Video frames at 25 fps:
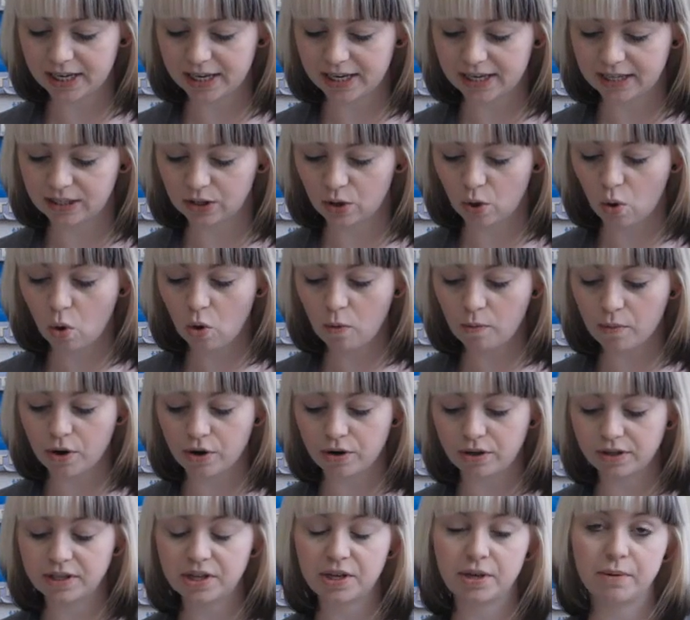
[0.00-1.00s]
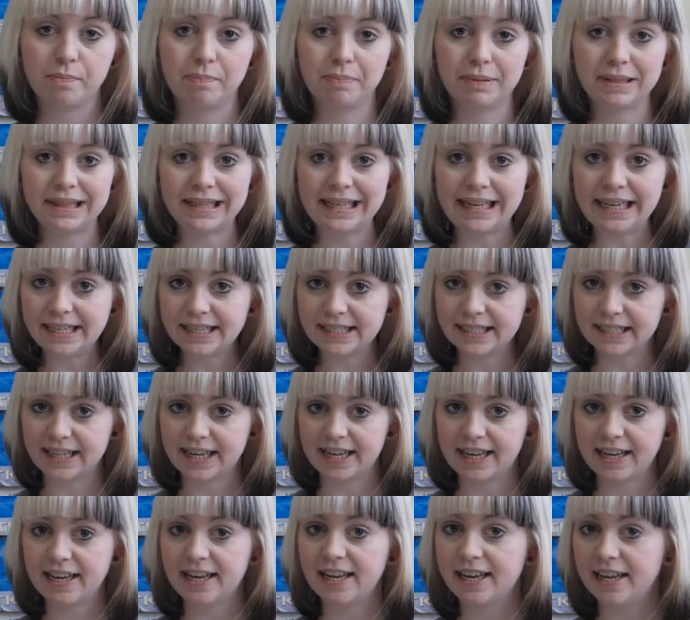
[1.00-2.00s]
is almost
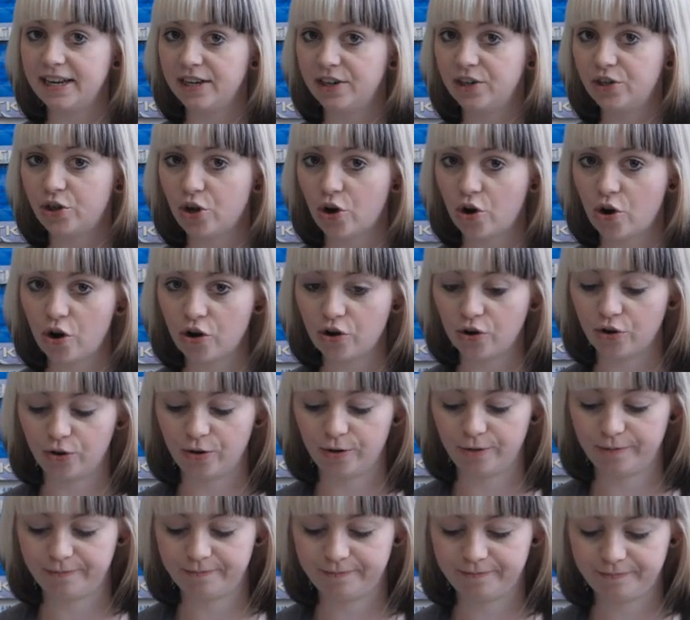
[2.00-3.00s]
completely internal.